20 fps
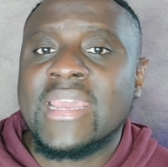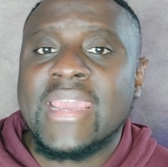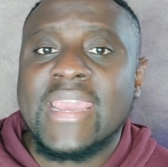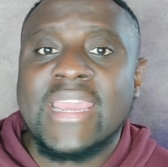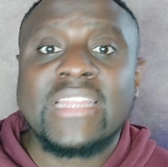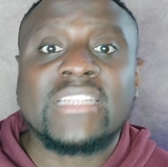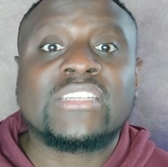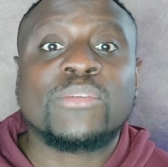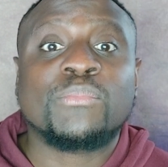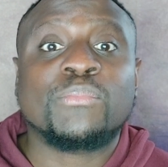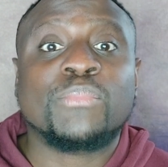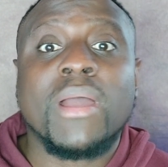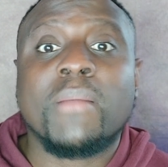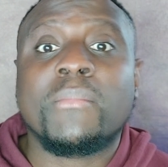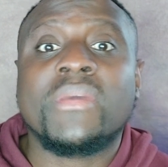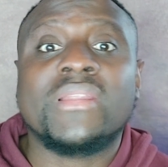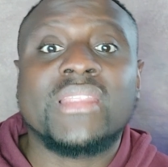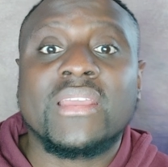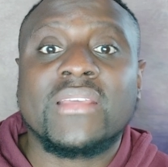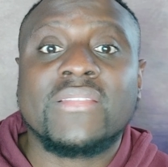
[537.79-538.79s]
it's a
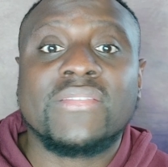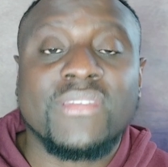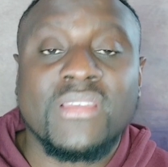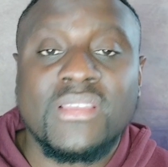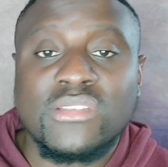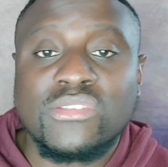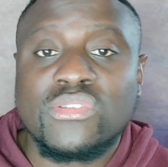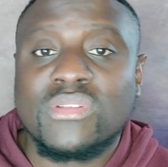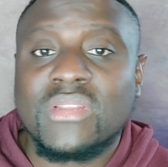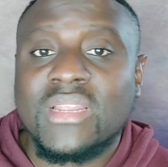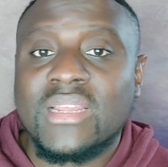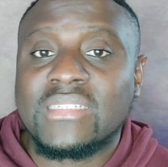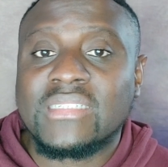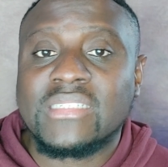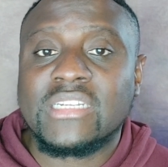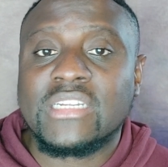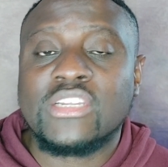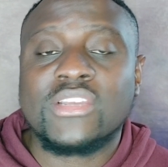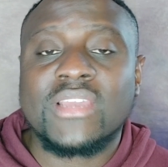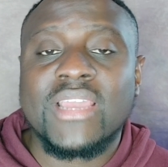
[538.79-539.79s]
permanent thing, so that
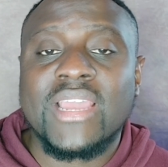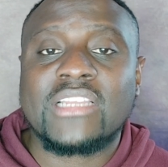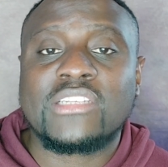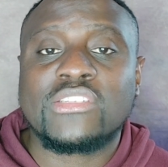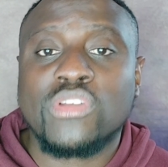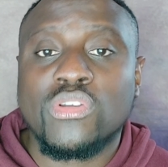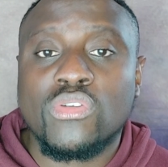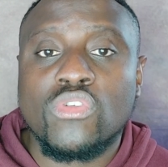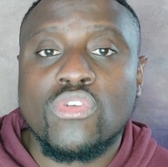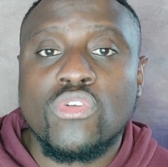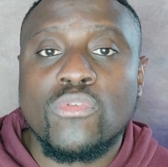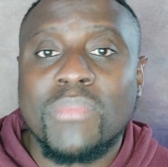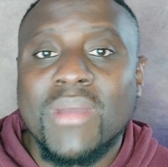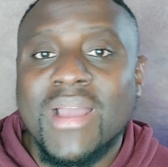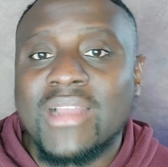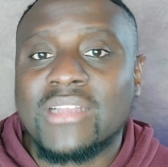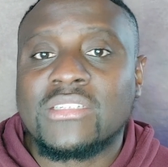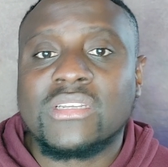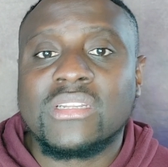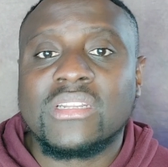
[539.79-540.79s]
you guys don't go
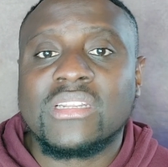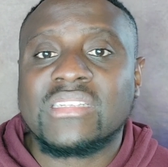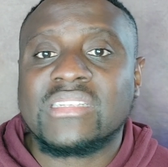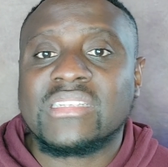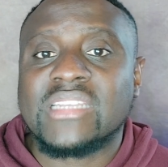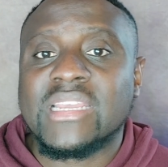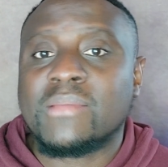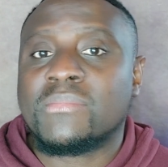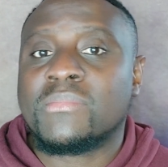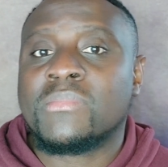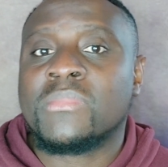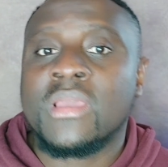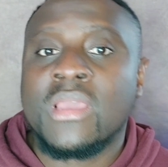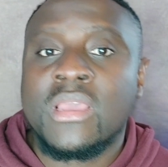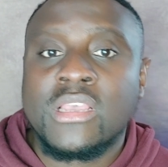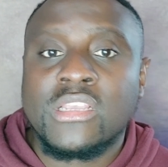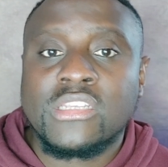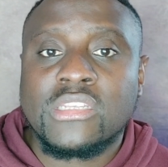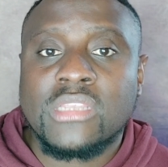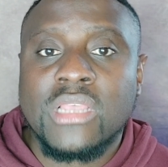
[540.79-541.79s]
back to the same
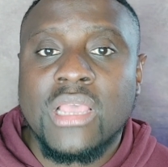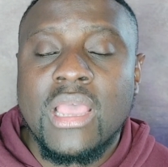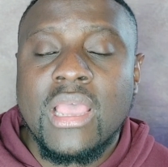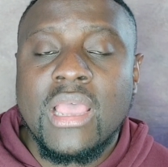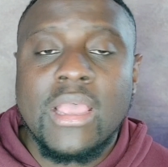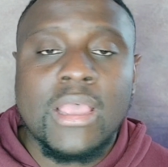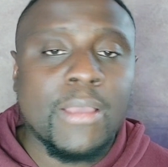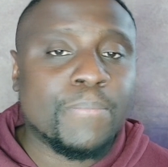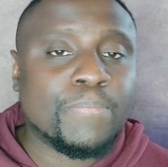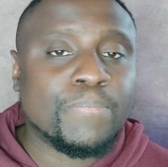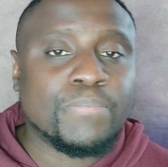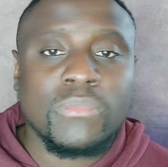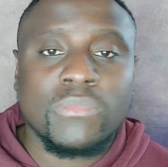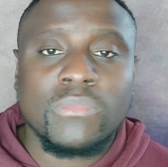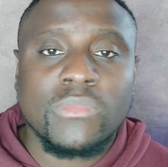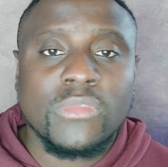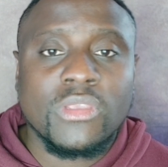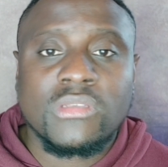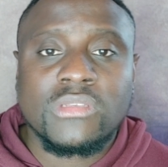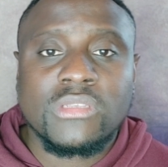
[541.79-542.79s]
uh,
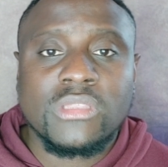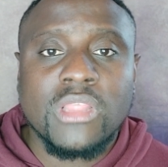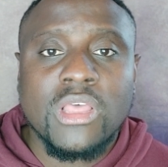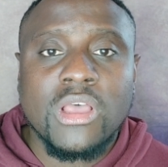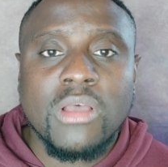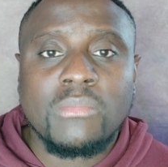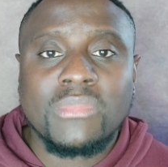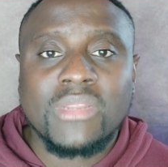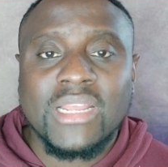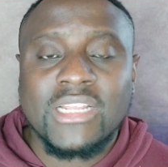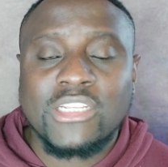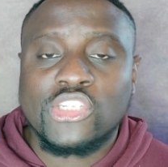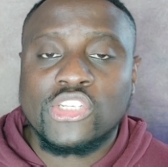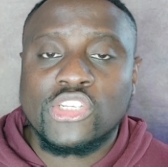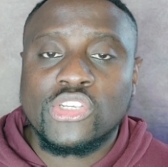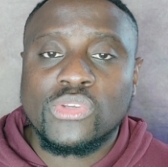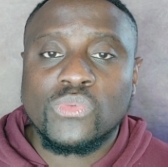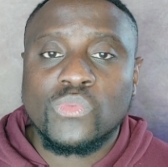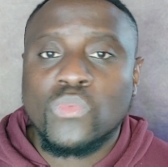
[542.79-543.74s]
slum that you